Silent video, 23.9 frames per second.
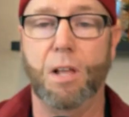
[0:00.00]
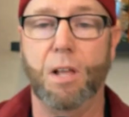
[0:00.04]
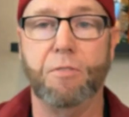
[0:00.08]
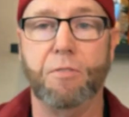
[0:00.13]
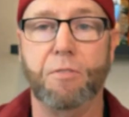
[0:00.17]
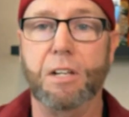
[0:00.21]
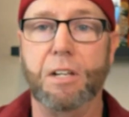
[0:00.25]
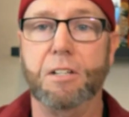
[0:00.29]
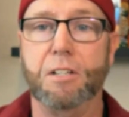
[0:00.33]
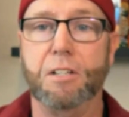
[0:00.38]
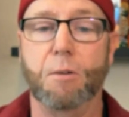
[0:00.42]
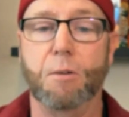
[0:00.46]

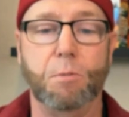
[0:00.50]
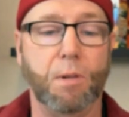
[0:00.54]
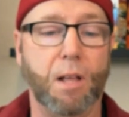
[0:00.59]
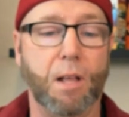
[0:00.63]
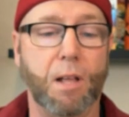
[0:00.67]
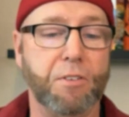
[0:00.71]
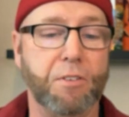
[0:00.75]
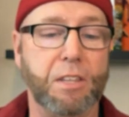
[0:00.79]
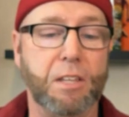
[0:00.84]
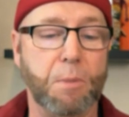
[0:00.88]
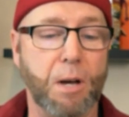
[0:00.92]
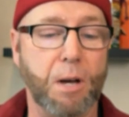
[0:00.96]
and double
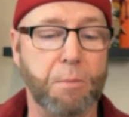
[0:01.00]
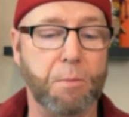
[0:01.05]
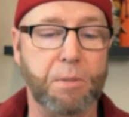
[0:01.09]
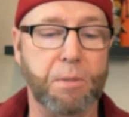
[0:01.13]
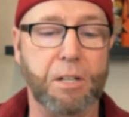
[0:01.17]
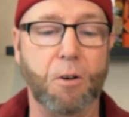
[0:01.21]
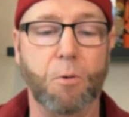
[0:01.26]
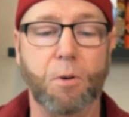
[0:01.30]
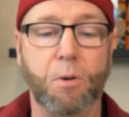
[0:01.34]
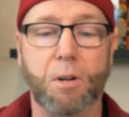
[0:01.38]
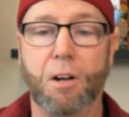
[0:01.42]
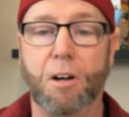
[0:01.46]
bluffing that might be
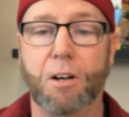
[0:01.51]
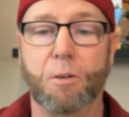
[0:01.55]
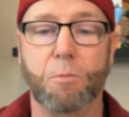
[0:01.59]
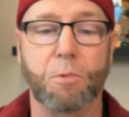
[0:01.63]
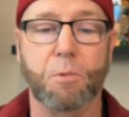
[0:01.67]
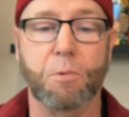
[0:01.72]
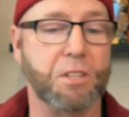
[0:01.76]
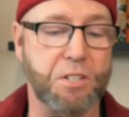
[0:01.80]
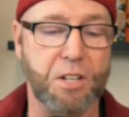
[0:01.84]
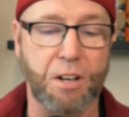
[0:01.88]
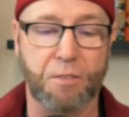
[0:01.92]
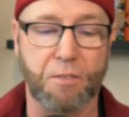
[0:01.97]
going on with
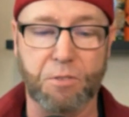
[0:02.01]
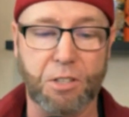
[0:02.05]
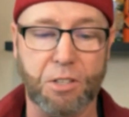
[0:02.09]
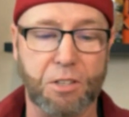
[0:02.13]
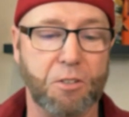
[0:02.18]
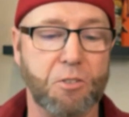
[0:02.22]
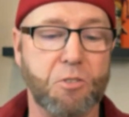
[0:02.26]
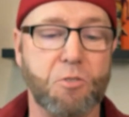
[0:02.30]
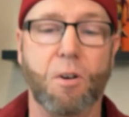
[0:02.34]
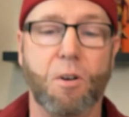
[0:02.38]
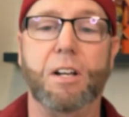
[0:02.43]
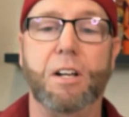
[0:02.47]
the stuff that they're
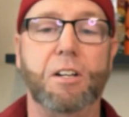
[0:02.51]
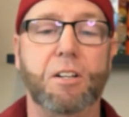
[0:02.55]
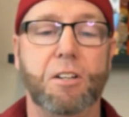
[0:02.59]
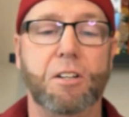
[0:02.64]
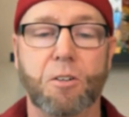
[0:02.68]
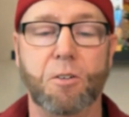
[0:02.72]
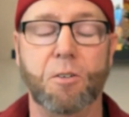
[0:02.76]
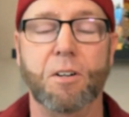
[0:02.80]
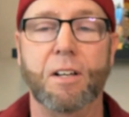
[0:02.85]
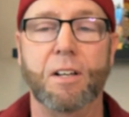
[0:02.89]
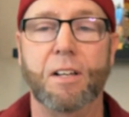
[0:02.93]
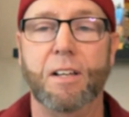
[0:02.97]
trying to
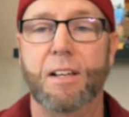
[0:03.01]
do.